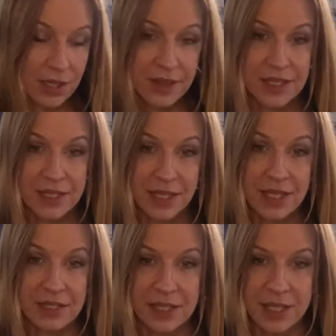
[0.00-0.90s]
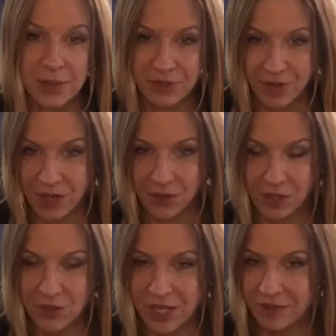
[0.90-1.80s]
things to keep your
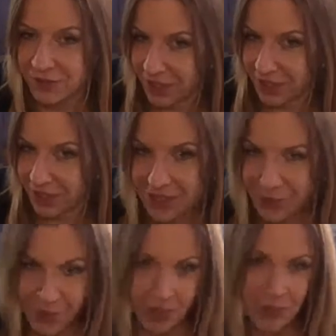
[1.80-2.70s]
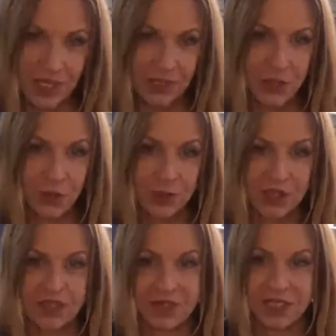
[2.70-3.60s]
viral load down. Frankly, I don't want to make too
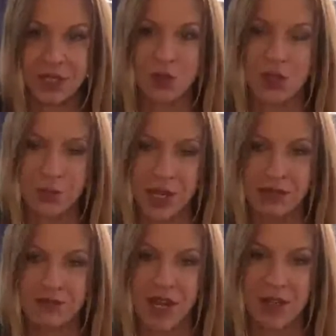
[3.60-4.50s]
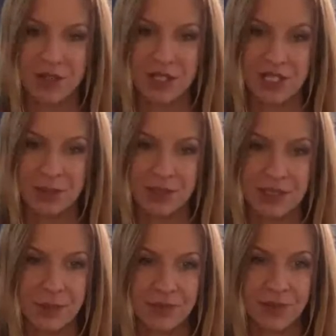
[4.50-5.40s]
many videos about viruses
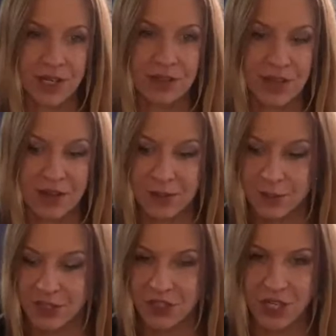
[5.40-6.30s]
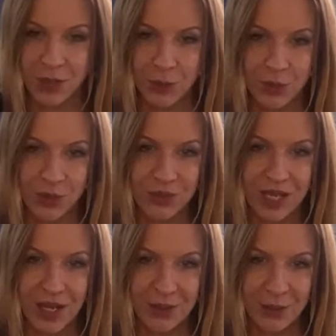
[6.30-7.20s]
because I'm afraid of having my channel pulled
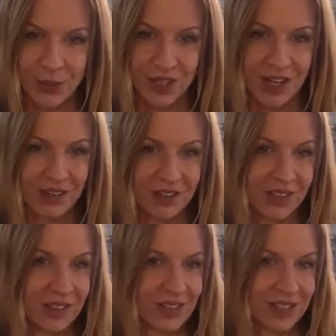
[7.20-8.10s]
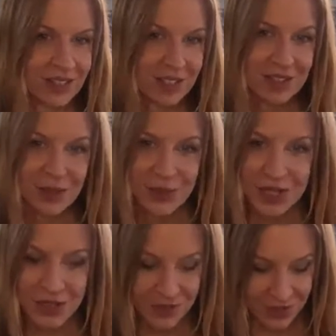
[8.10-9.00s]
down or whatever. It's just too
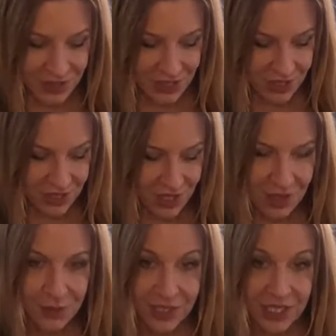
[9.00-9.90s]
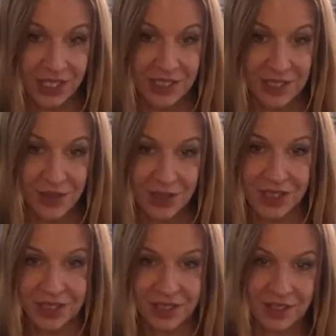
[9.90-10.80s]
controversial, so I don't want to get into it.
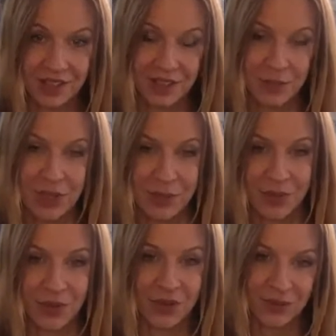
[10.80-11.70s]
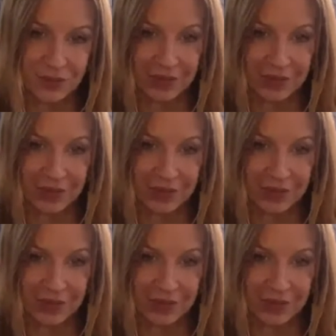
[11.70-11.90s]
People,